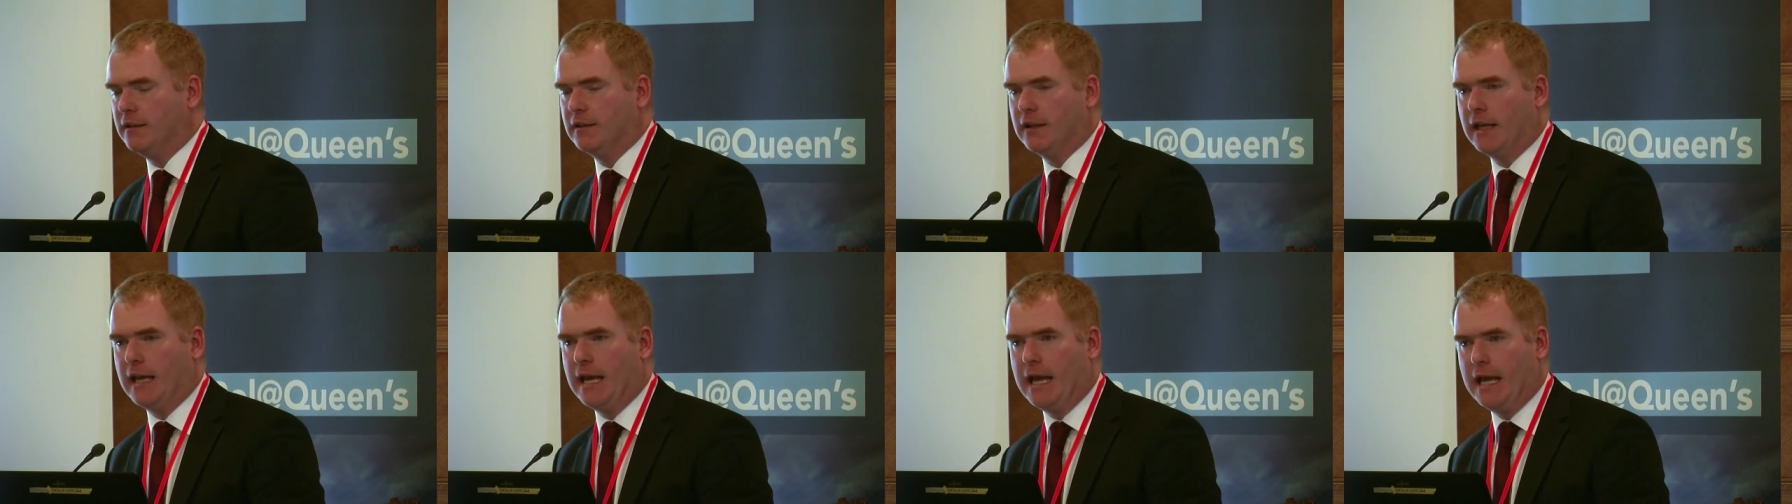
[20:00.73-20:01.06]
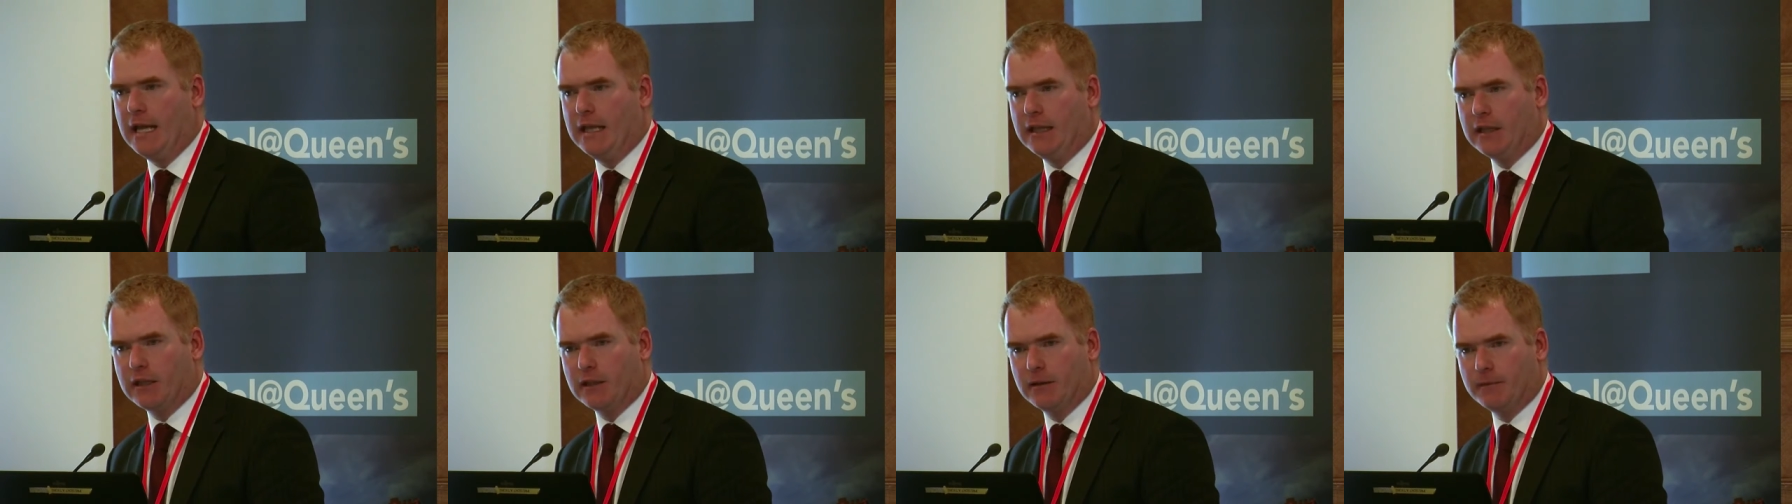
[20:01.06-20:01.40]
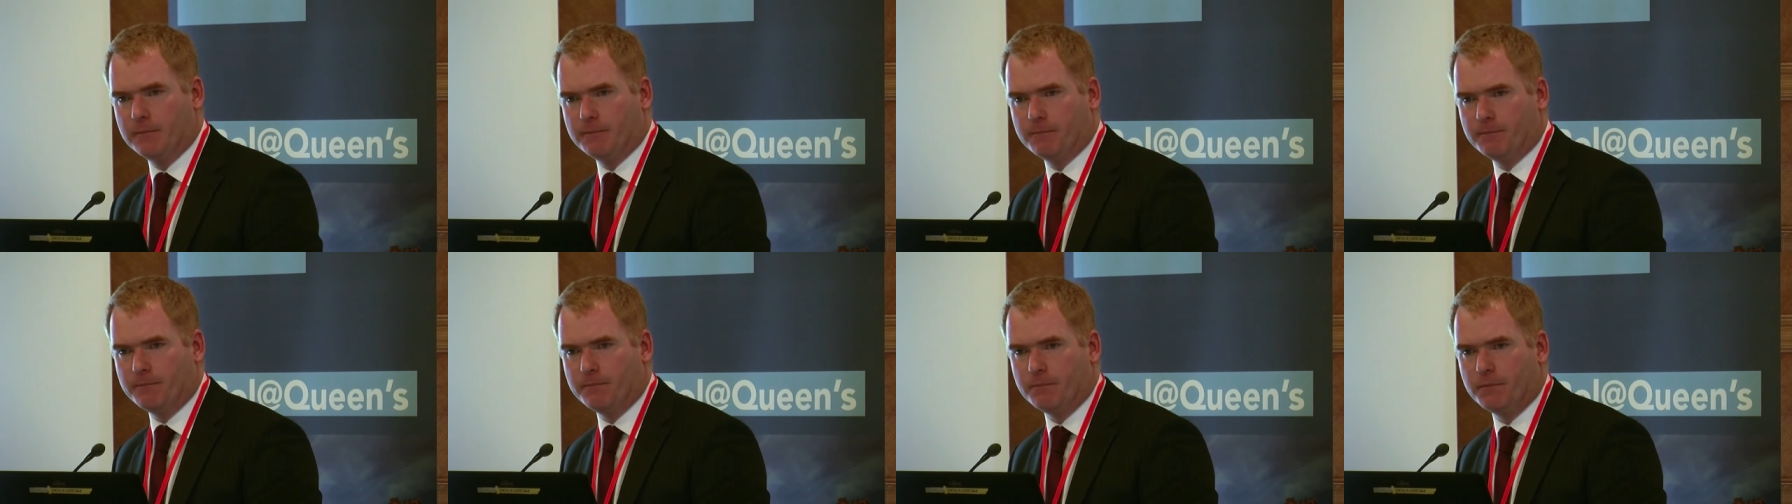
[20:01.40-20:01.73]
to health,
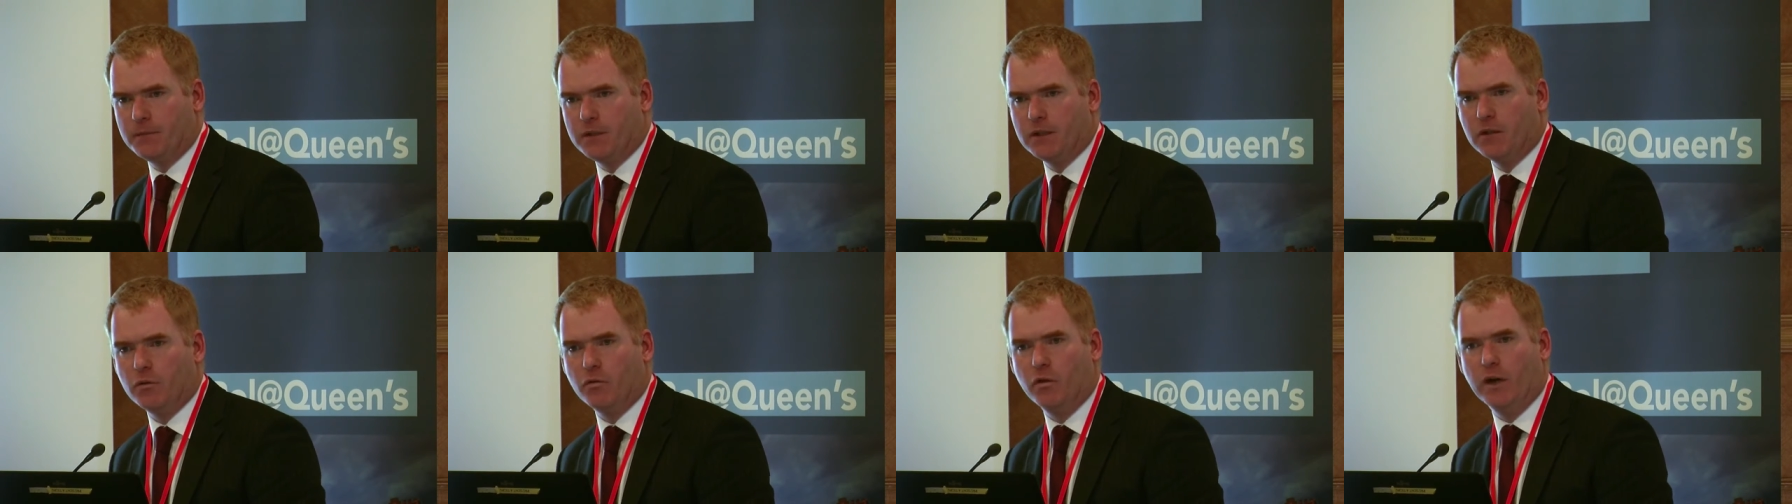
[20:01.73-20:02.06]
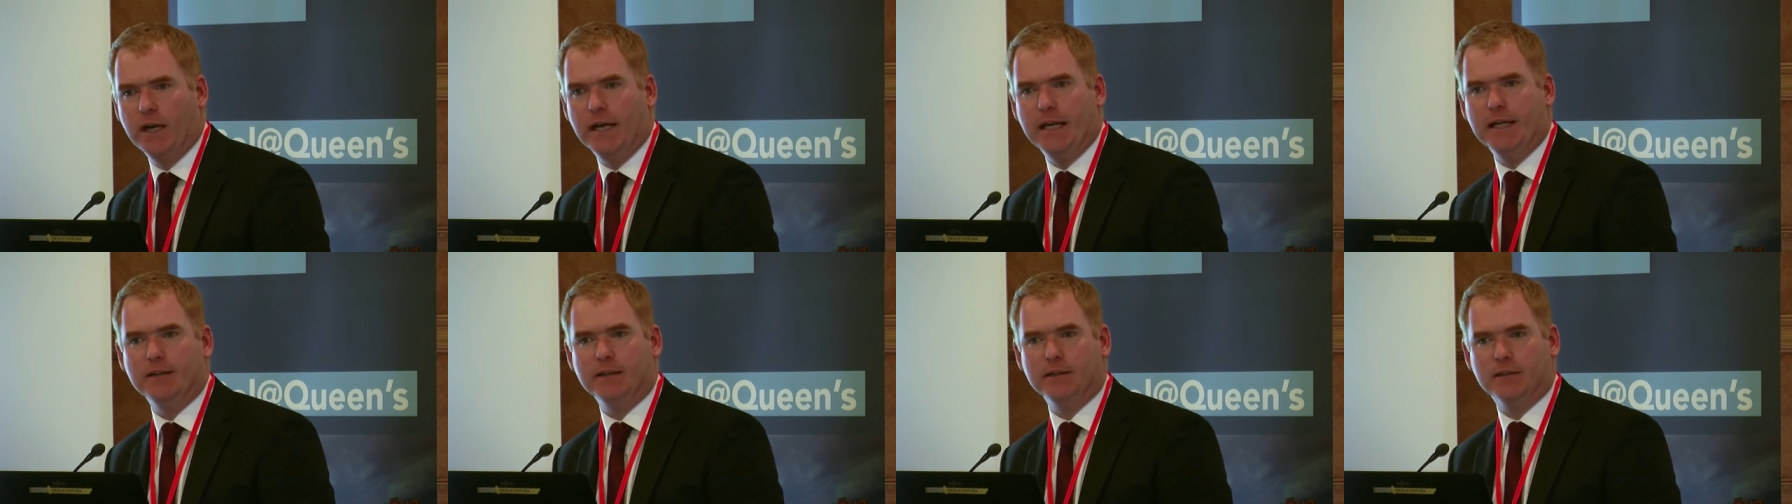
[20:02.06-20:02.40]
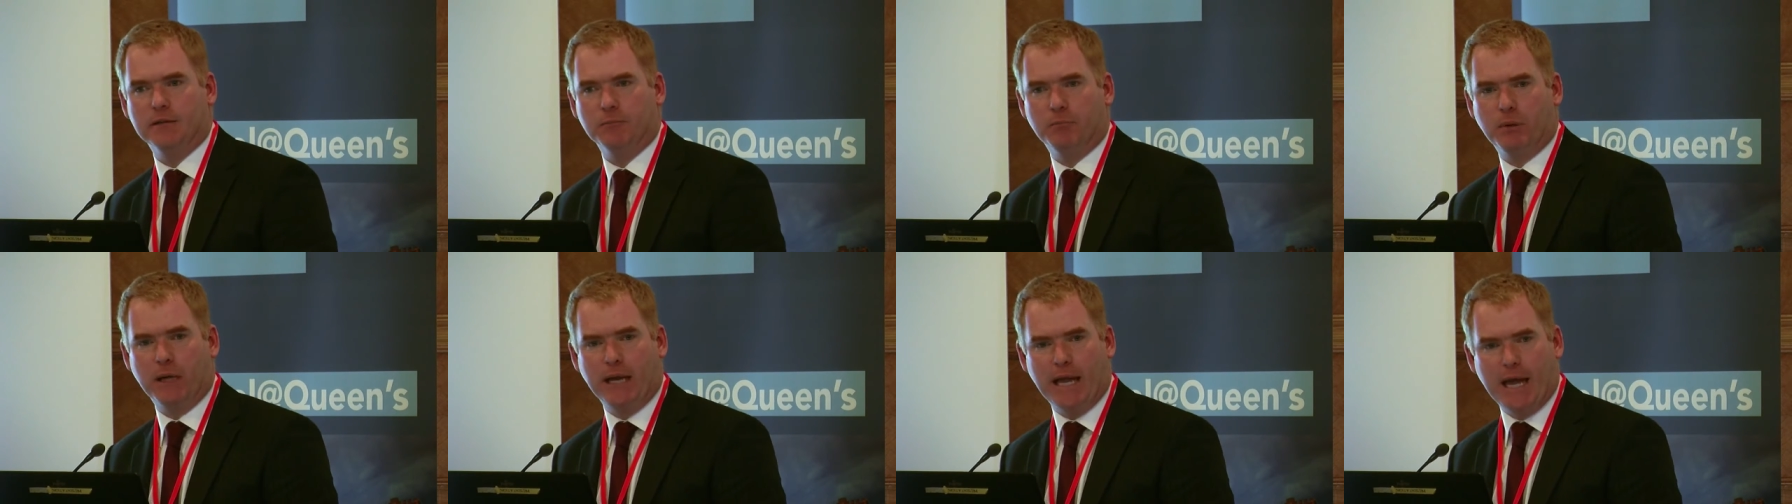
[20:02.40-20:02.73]
relating
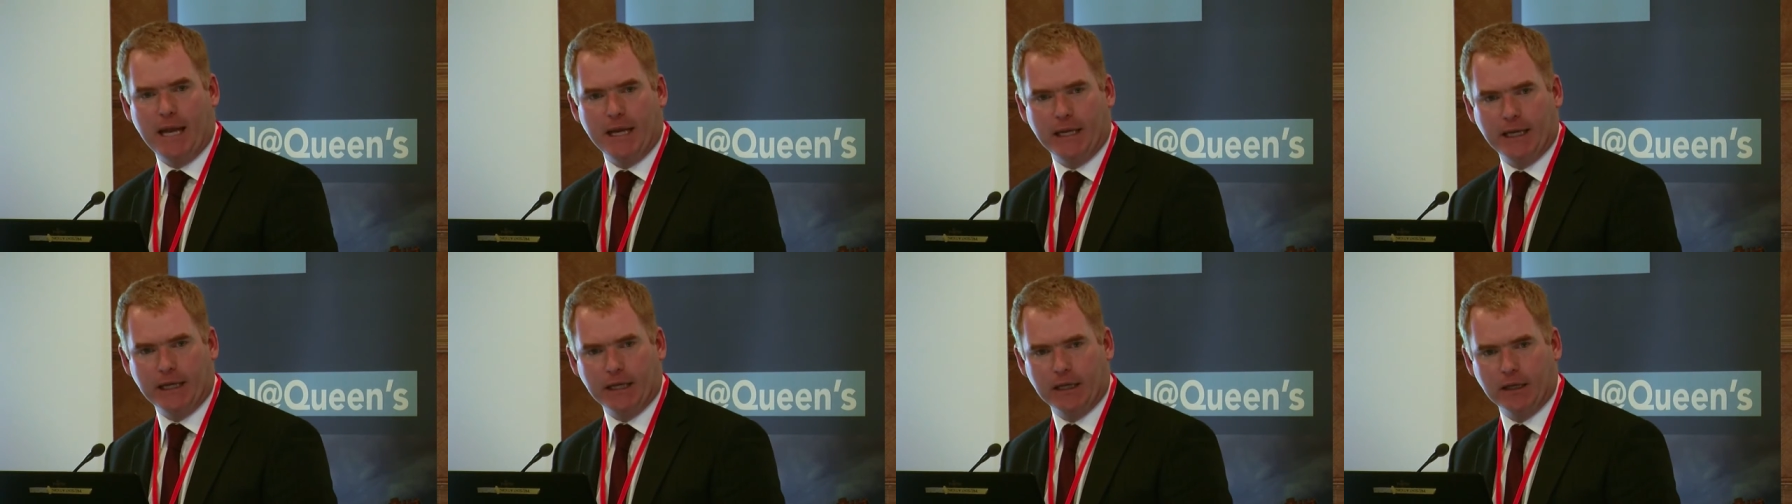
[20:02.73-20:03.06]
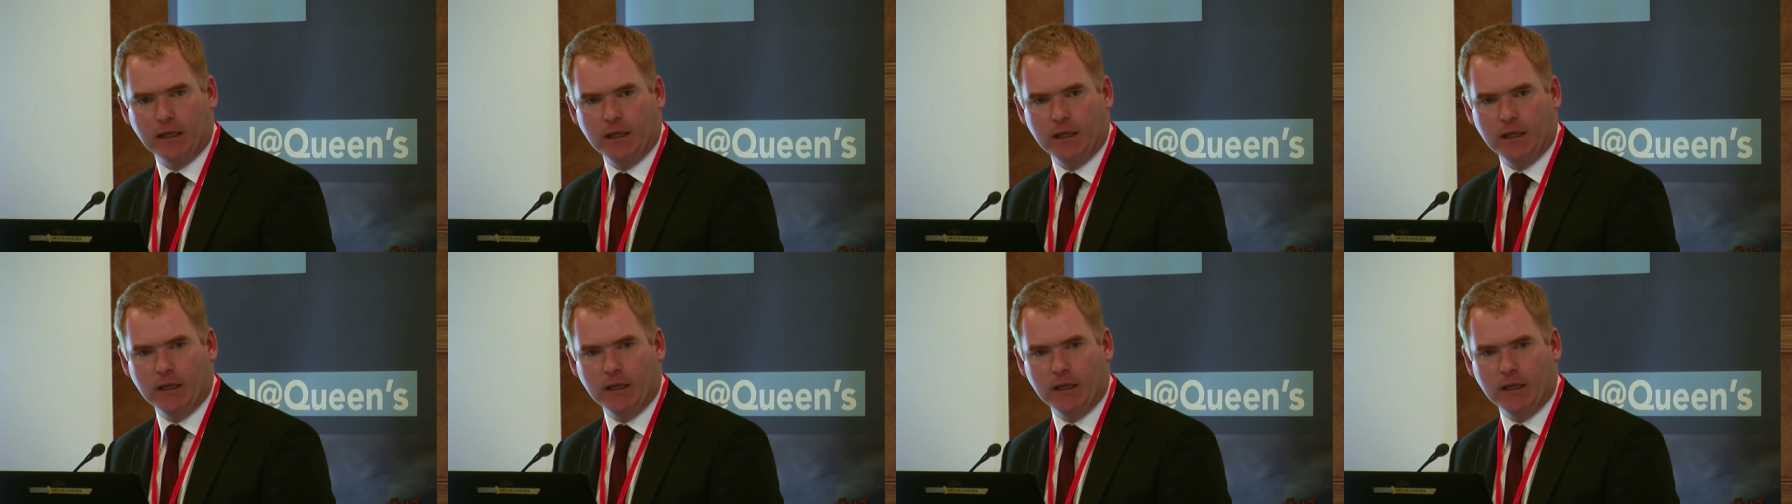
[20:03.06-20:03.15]
to planning,